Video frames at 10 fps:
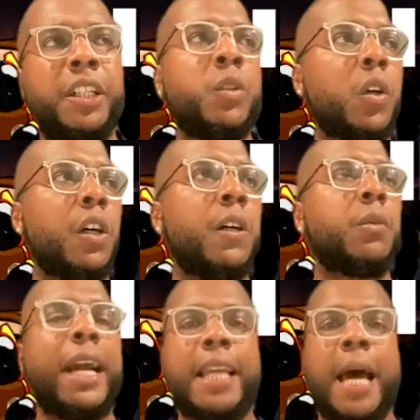the world
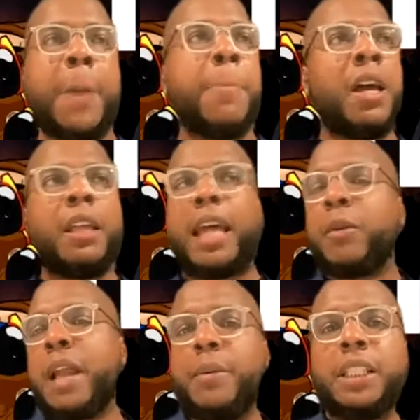right now. Like
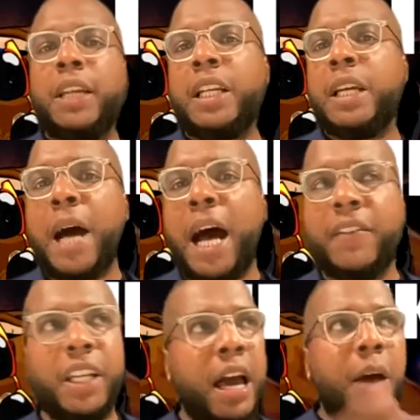when I was living in
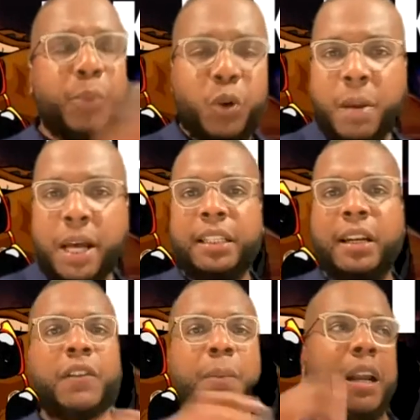poverty and I pulled myself
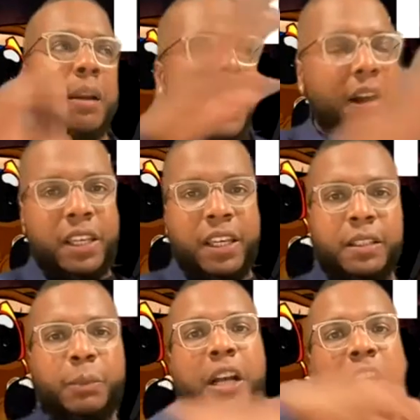up out of poverty
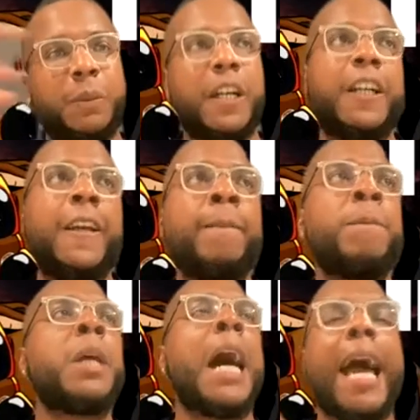into prosperity,
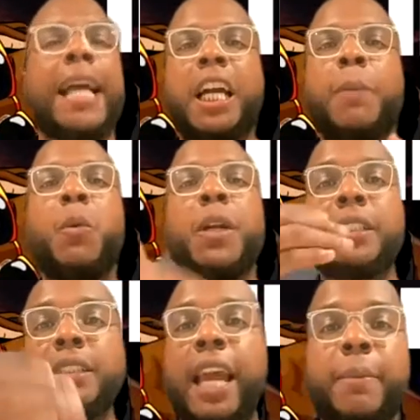I had to come up with a
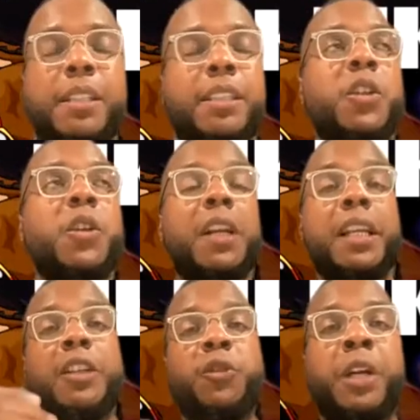statement. So you're going to
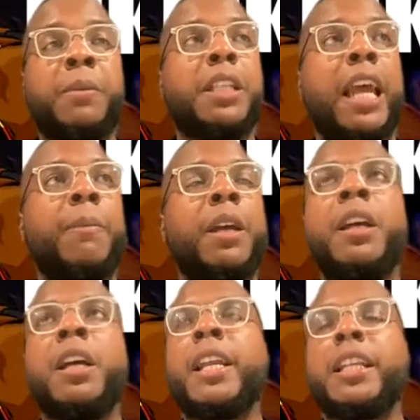need a dream statement
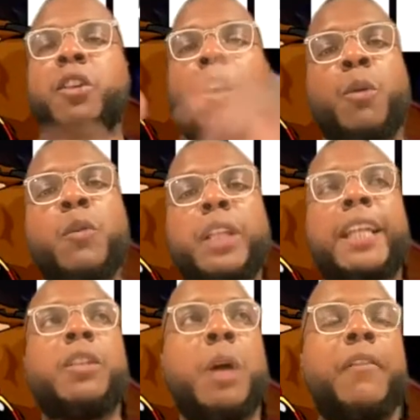that's going to move
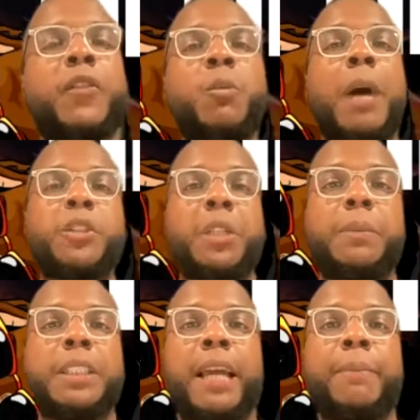things around for you. My dream
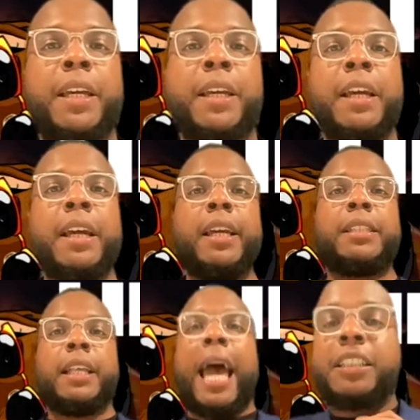statement
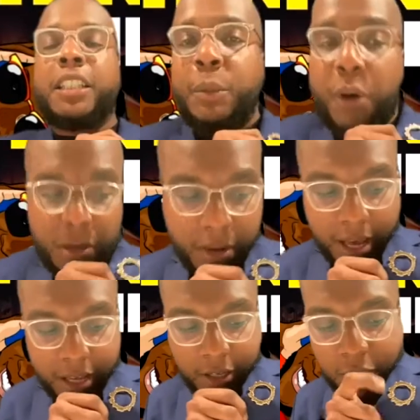is actually a part of
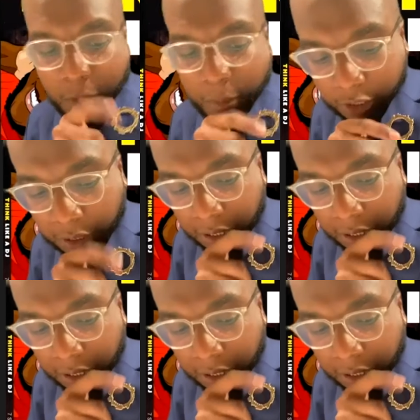my, my dream